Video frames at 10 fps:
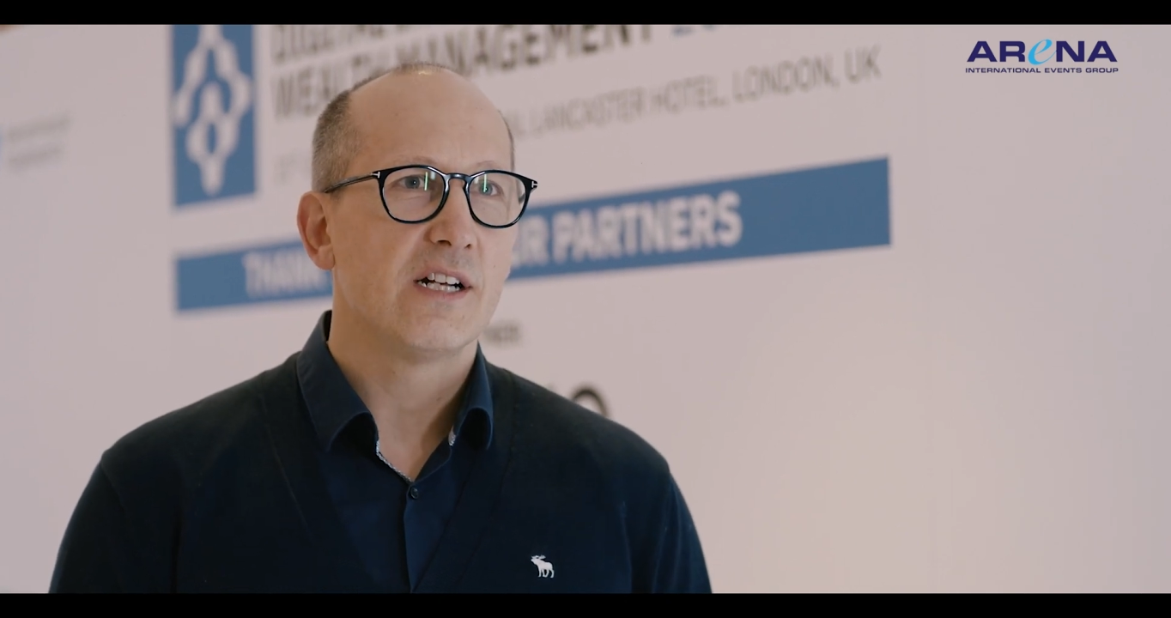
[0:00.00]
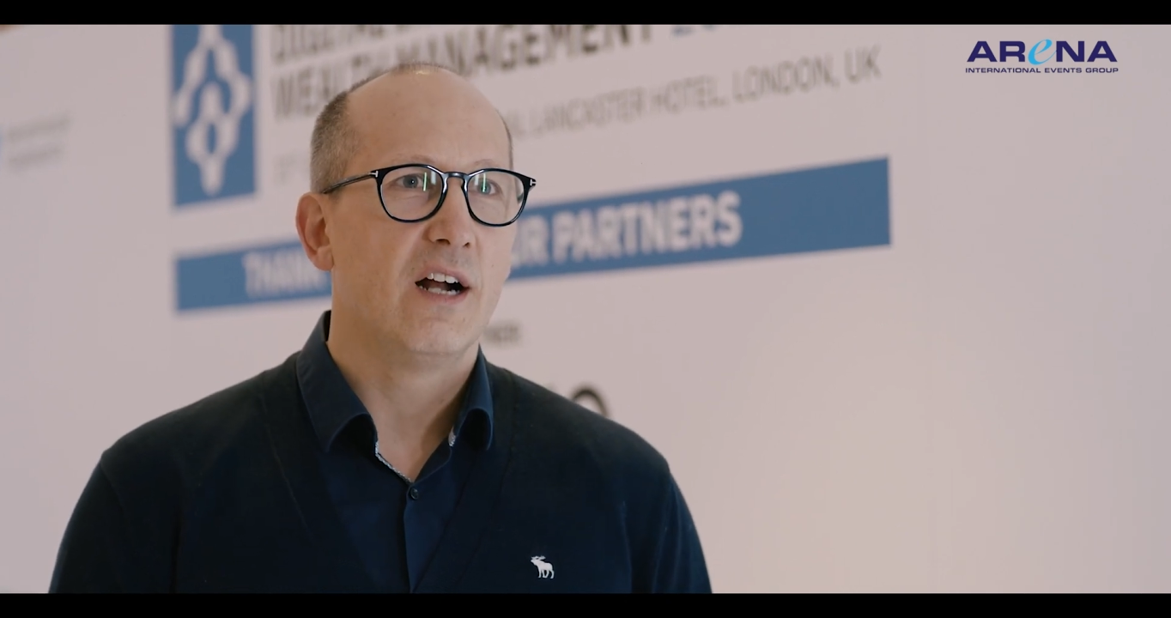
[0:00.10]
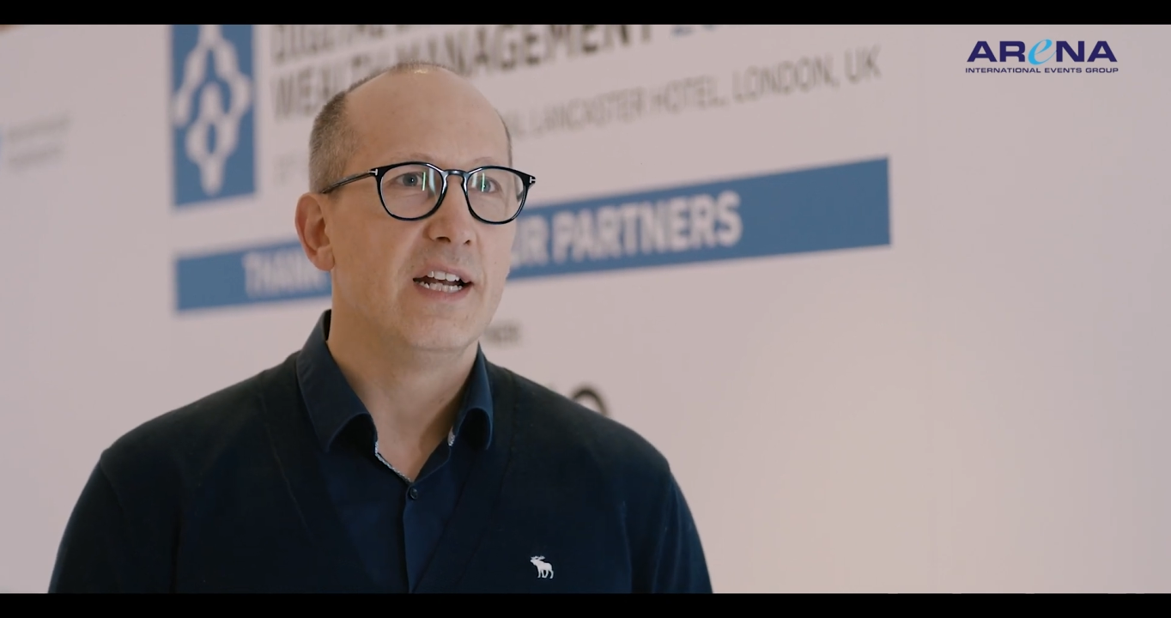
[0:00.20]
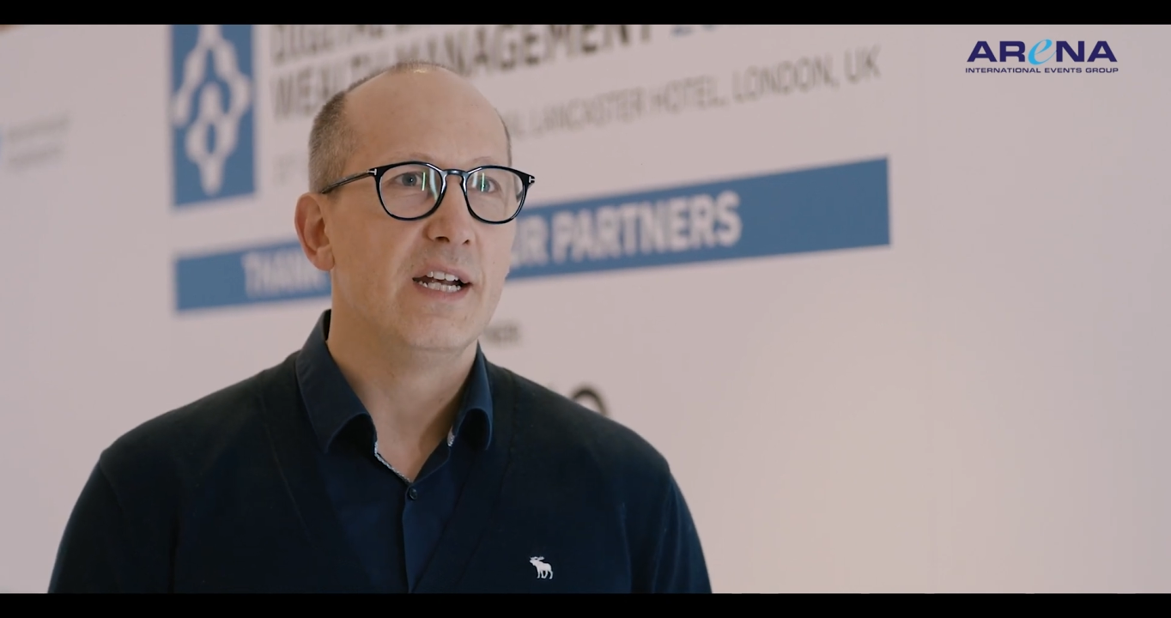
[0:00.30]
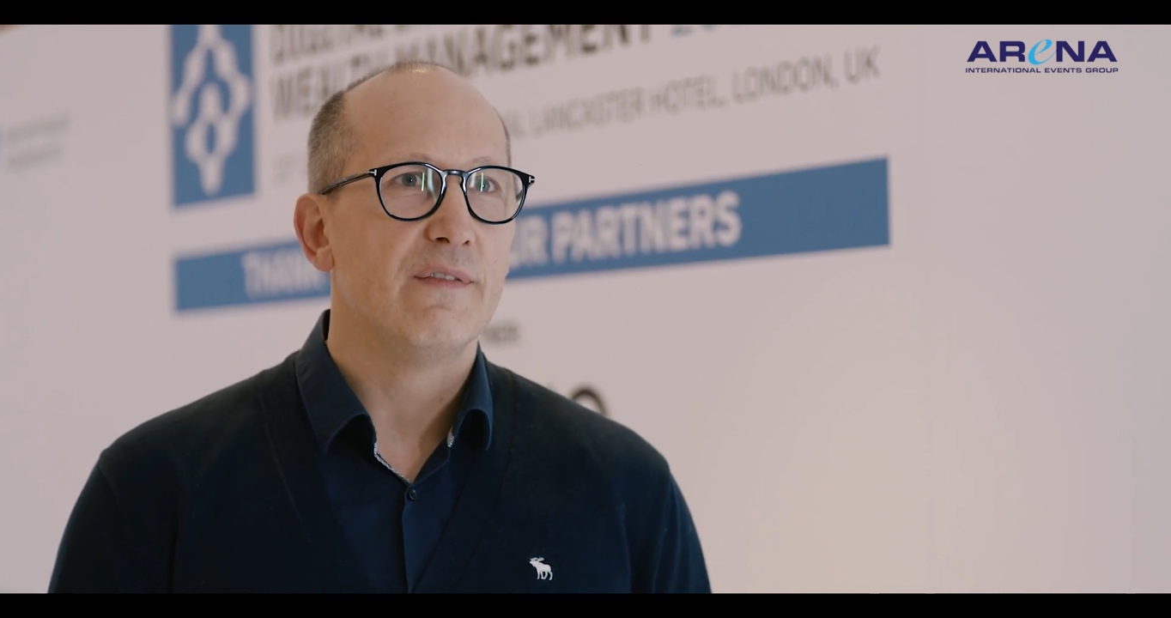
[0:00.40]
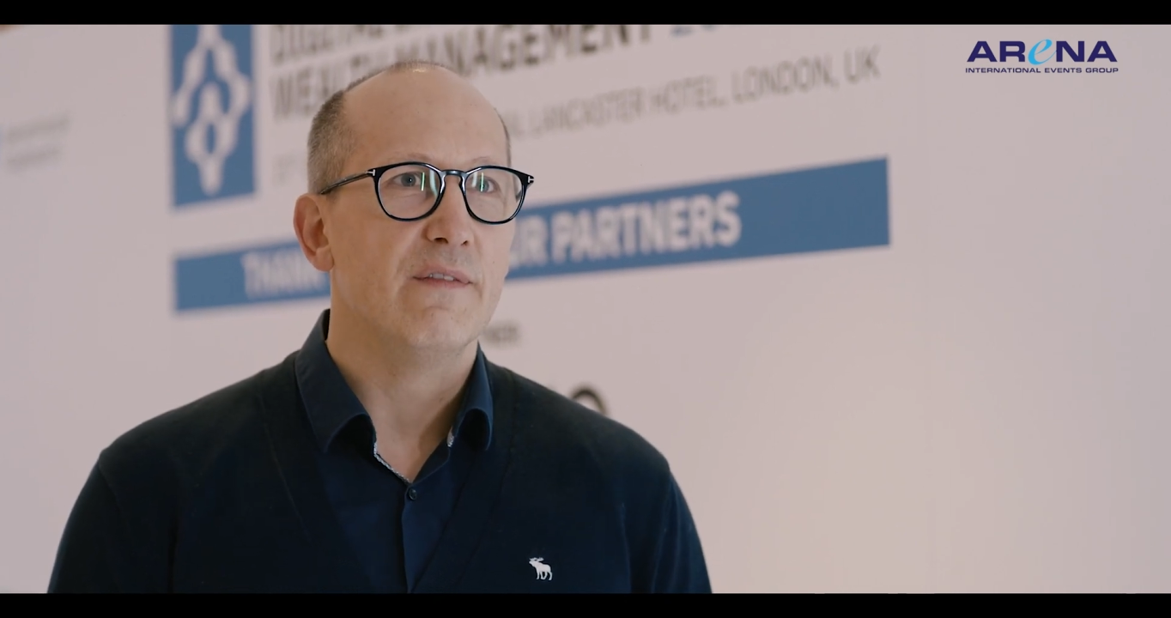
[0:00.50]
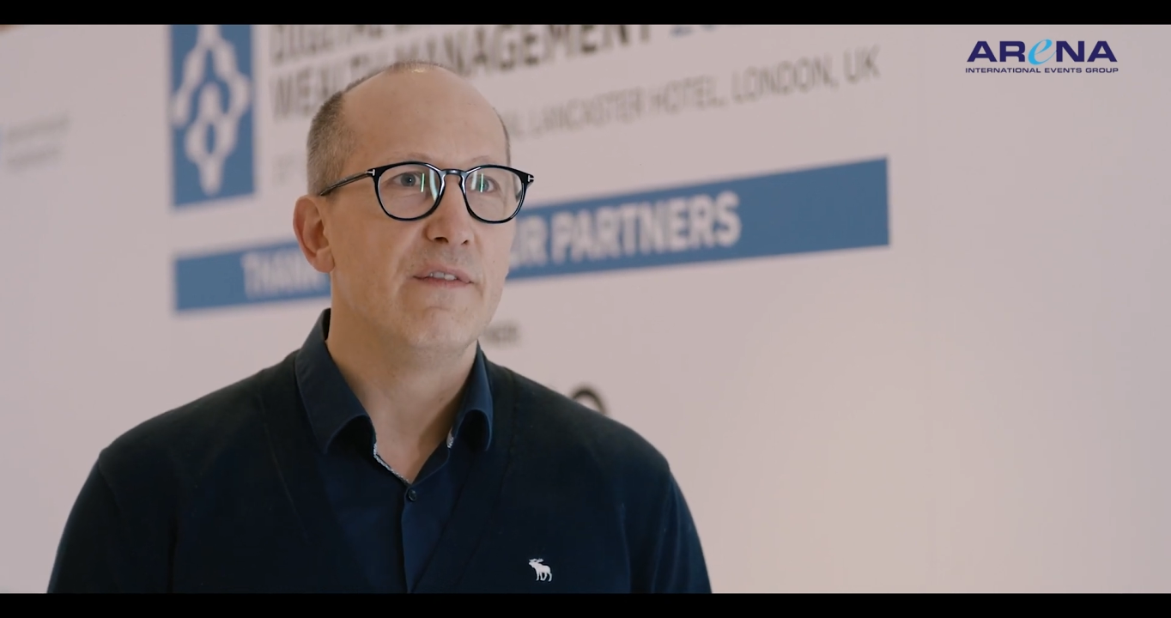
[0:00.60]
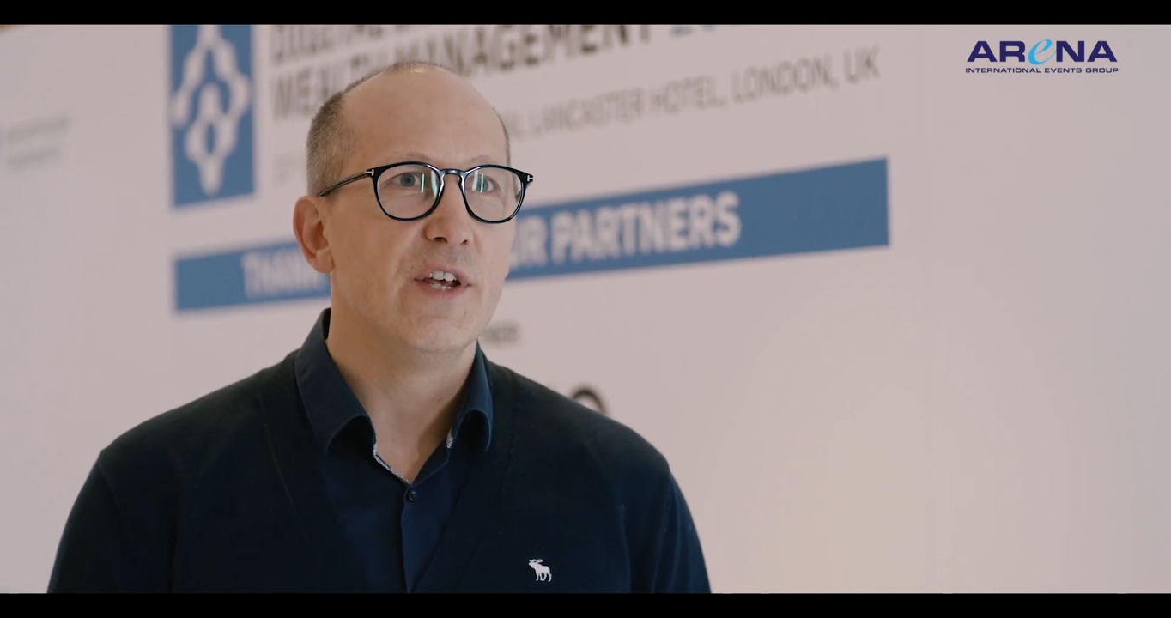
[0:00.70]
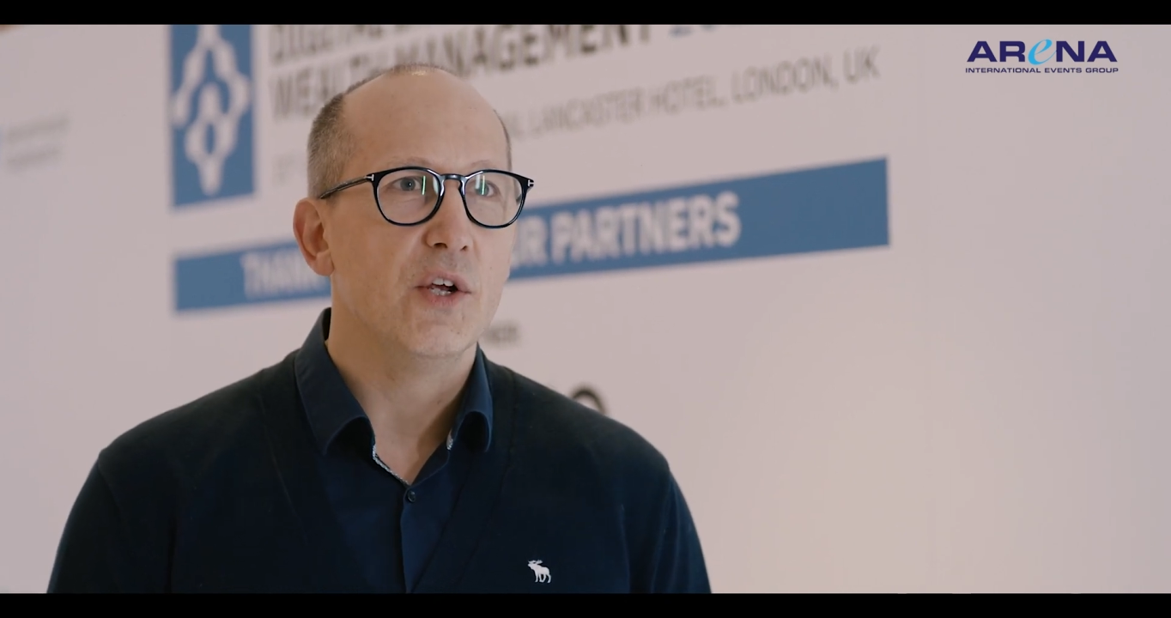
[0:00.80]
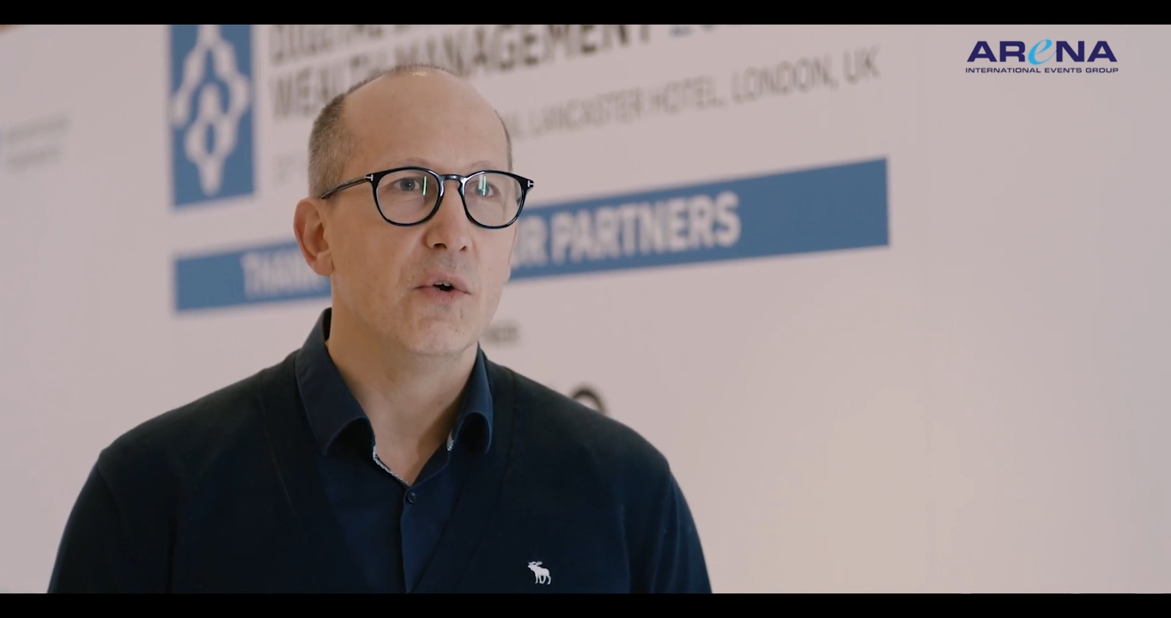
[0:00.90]
slightly
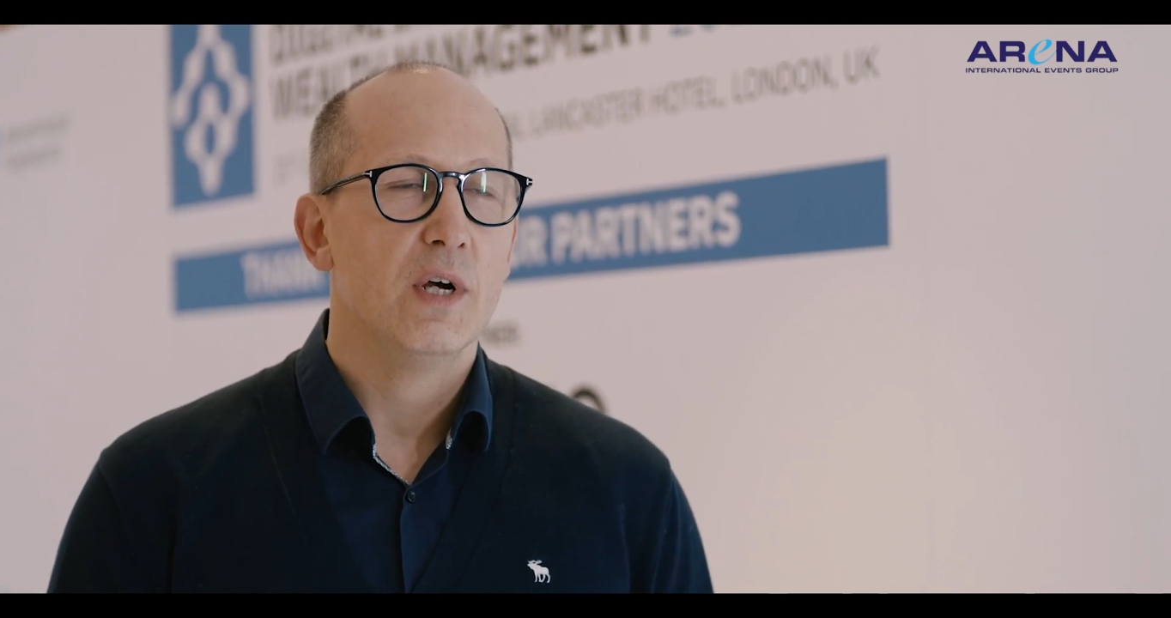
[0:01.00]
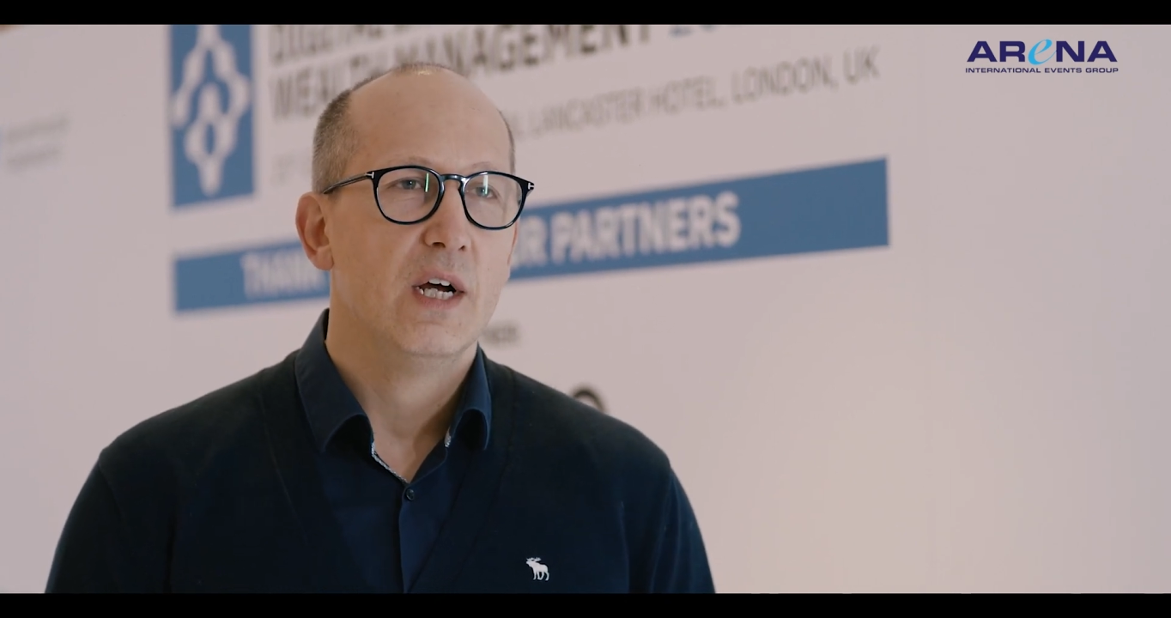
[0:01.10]
different view.